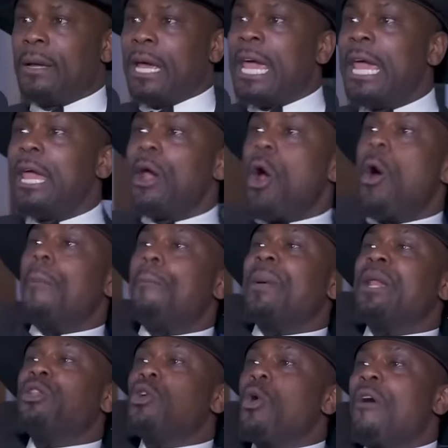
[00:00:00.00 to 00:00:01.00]
He
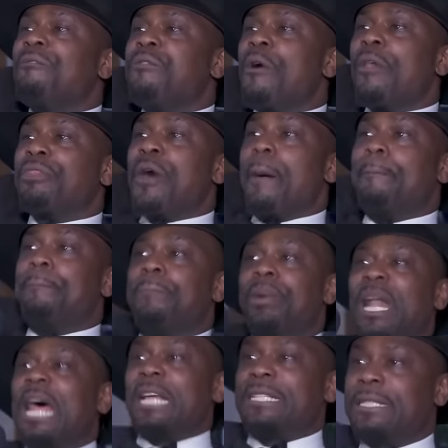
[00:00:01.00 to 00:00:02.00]
opened door for the
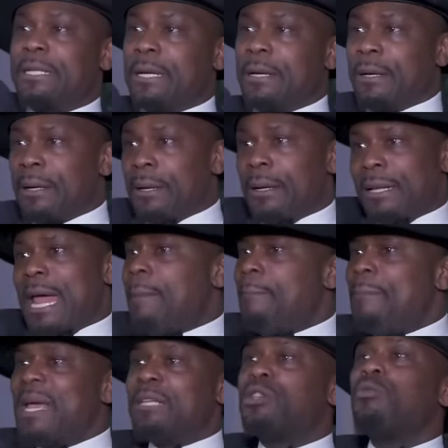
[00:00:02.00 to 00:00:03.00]
plus. That
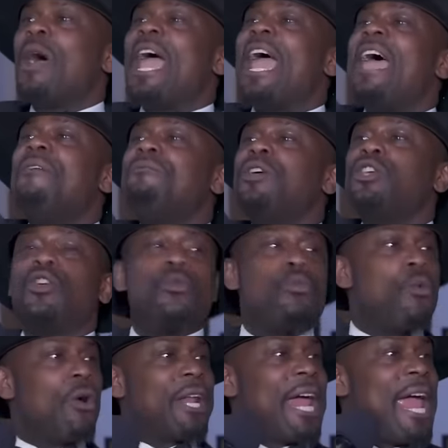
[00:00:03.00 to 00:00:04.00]
means wherever you
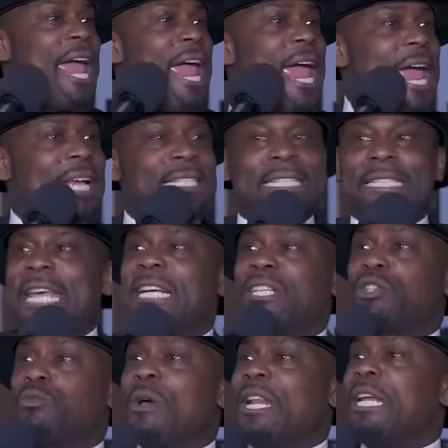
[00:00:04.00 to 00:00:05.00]
want to act
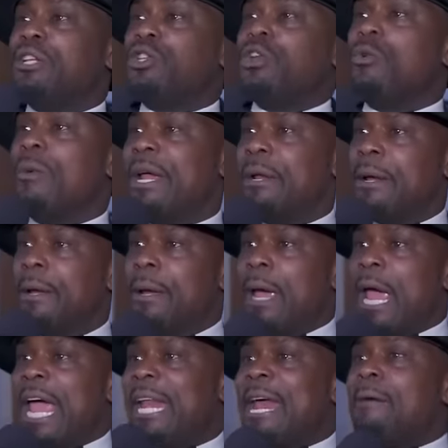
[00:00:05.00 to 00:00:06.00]
sexually, do it.
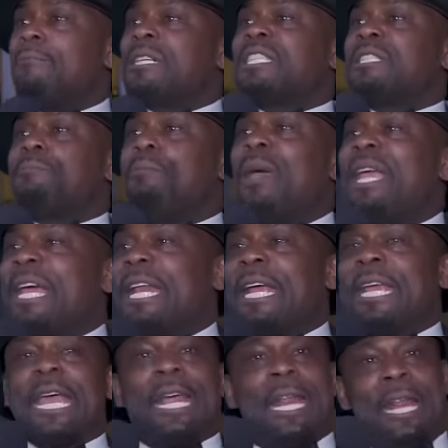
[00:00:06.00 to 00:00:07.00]
And I'm going to speak it
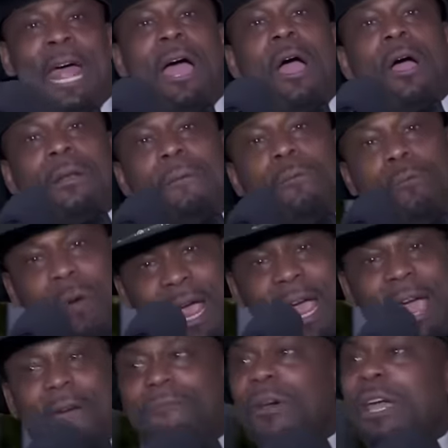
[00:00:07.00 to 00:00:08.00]
again. And
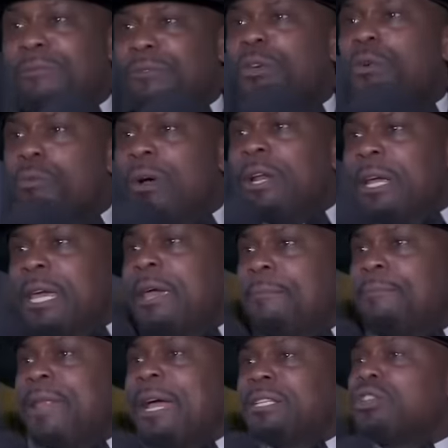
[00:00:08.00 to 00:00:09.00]
wherever, if you want to
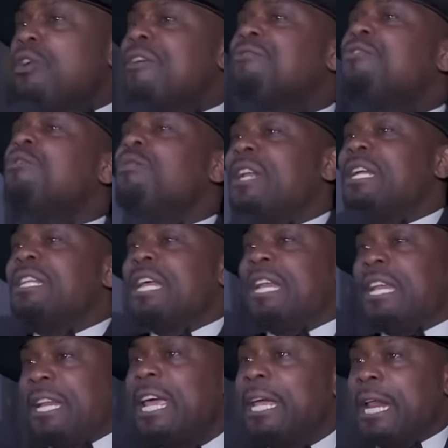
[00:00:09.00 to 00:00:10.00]
keep this or if you want to
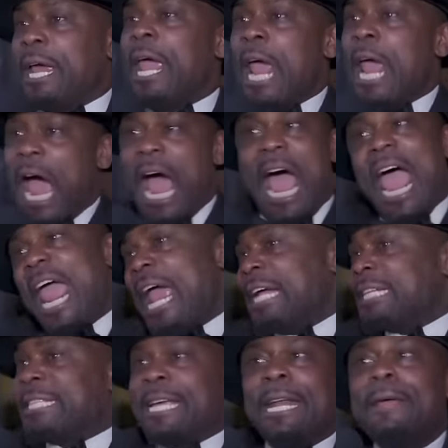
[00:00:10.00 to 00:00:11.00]
delete it, I
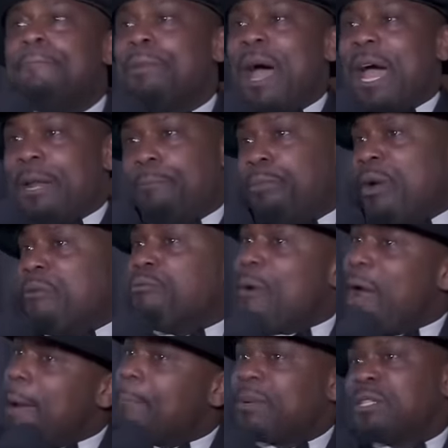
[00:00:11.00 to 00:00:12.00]
ask anybody, bring
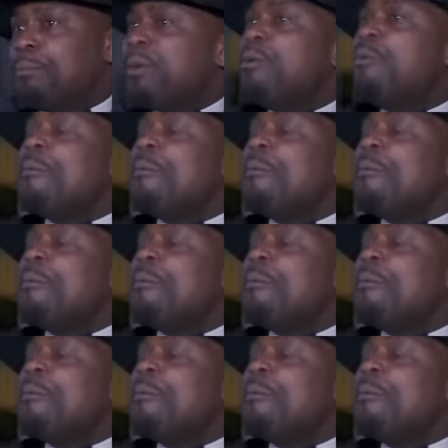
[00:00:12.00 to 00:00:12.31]
rappers.